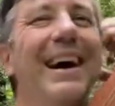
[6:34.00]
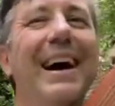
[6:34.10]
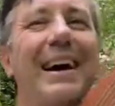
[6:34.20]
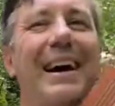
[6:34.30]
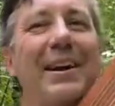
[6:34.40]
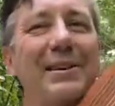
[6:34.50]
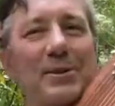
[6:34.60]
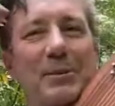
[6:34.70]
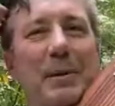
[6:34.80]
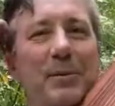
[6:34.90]
You got all
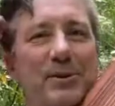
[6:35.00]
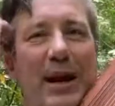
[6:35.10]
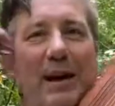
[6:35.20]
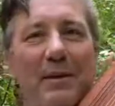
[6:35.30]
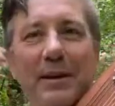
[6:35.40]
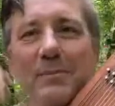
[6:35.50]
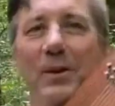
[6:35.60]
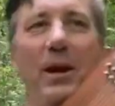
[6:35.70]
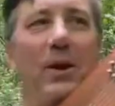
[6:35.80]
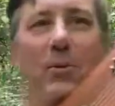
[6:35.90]
sorts of people driving
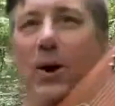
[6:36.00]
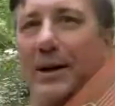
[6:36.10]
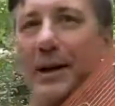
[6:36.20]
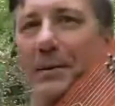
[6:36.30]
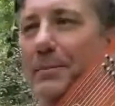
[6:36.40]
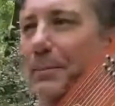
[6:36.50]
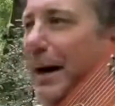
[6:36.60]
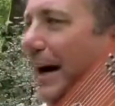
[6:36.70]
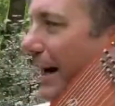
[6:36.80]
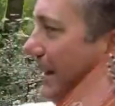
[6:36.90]
and walking
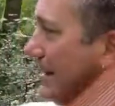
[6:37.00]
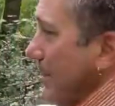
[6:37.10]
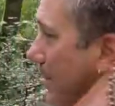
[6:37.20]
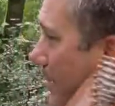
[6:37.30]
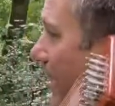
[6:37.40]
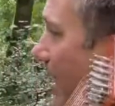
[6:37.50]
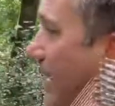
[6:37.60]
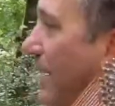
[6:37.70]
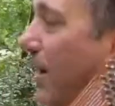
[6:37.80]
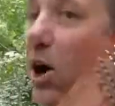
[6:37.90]
by because I'm on
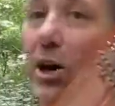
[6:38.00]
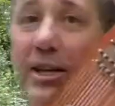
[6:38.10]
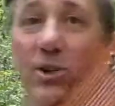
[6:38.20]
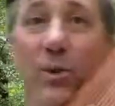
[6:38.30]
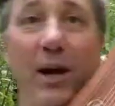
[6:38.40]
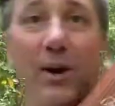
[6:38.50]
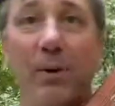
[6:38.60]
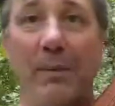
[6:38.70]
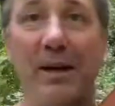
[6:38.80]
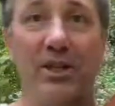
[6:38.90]
a trail.
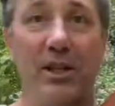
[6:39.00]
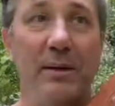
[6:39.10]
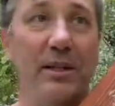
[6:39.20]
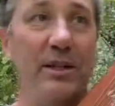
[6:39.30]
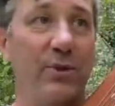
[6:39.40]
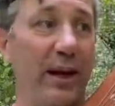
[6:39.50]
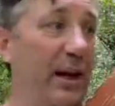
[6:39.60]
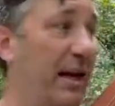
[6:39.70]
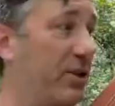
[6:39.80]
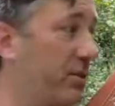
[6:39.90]
Probably I shouldn't be on the trail,
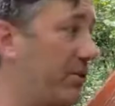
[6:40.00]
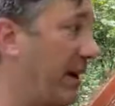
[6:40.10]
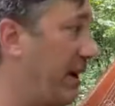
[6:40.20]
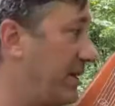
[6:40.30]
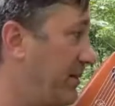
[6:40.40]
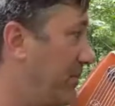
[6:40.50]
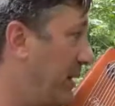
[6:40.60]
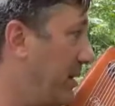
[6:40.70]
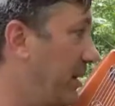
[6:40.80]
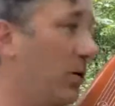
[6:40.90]
actual trail. I should be
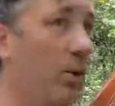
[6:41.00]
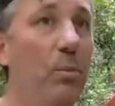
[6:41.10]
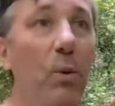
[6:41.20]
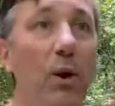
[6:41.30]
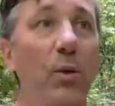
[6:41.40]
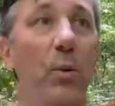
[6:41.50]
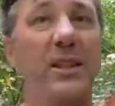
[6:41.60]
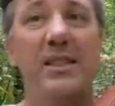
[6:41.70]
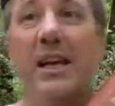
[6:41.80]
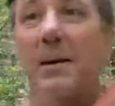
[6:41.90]
in the little, more in the
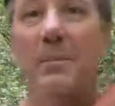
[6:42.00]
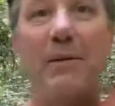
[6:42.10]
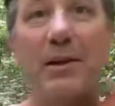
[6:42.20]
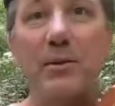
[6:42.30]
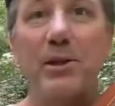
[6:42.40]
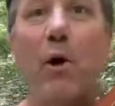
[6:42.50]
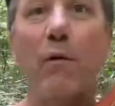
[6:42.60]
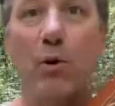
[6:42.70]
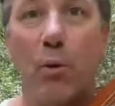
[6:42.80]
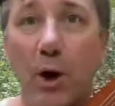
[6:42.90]
woods. But everything was
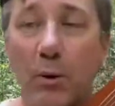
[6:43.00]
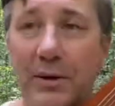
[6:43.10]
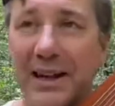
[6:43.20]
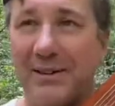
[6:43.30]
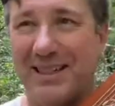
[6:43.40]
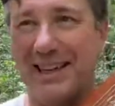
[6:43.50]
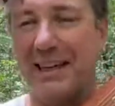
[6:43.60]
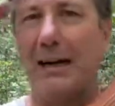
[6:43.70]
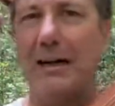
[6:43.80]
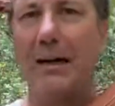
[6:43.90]
overgrown. I was like,
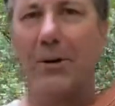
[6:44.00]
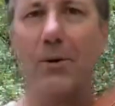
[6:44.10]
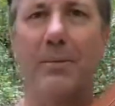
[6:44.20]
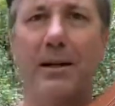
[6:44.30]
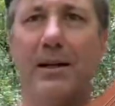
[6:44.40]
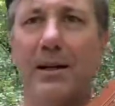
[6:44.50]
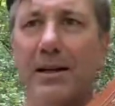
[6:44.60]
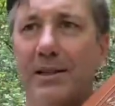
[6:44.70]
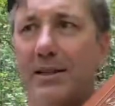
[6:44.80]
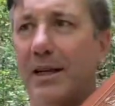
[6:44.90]
oh, where am I gonna
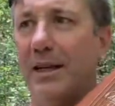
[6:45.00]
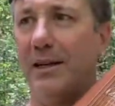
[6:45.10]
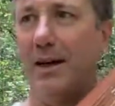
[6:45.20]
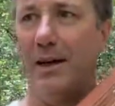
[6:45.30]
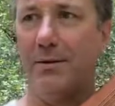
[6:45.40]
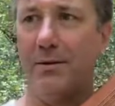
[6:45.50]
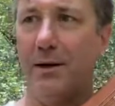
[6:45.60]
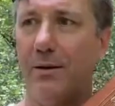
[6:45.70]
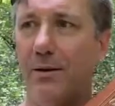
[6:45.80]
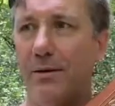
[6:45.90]
stand? I don't know.